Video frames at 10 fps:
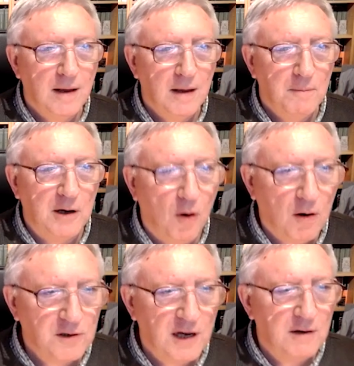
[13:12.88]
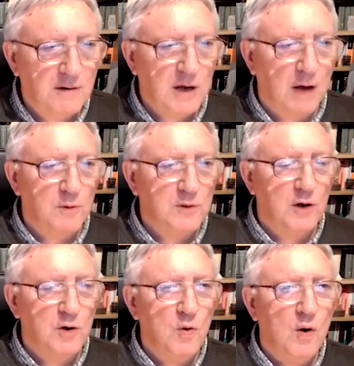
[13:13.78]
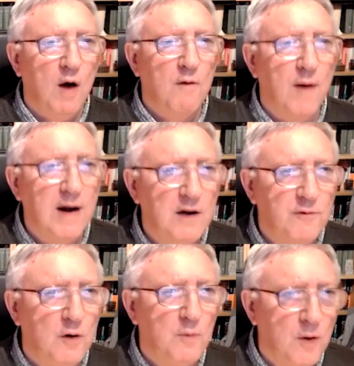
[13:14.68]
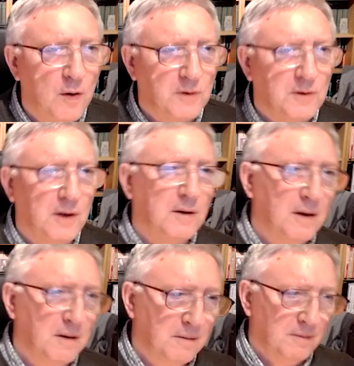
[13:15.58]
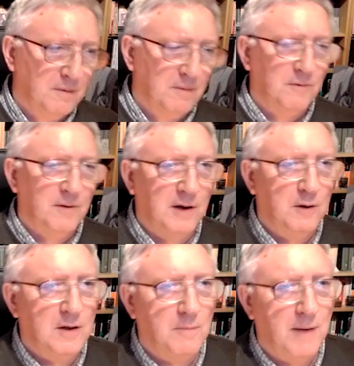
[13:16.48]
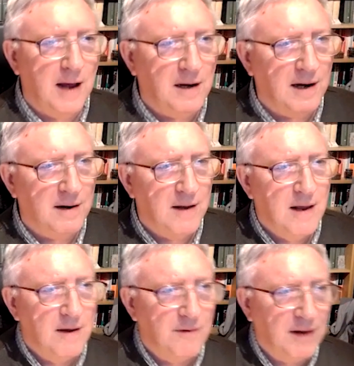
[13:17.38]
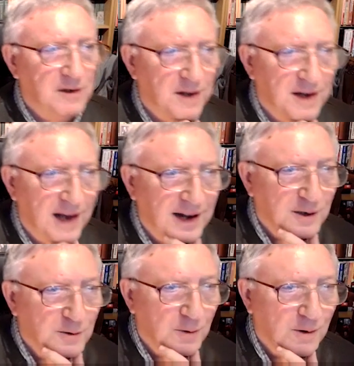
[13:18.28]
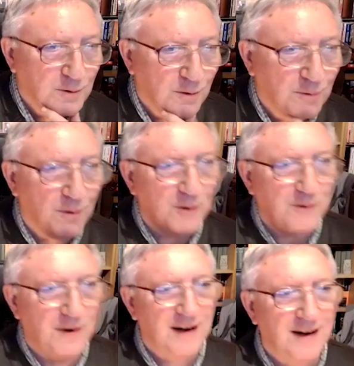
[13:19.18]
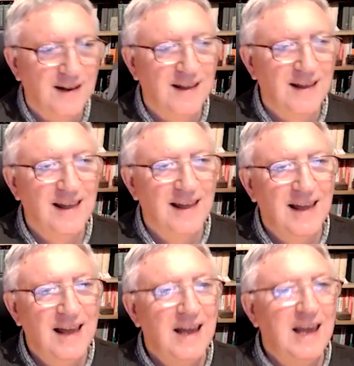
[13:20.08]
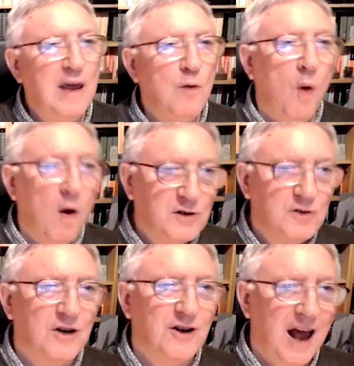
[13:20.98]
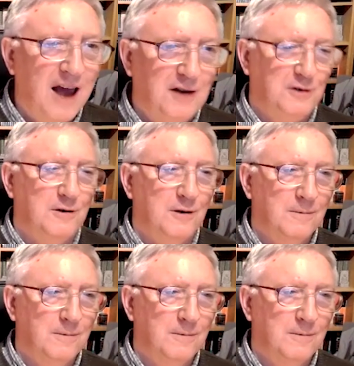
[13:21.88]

because he uh, was a doer of wonderful works and cured the blind and raised the dead and so on and so forth, right? He was the Christ.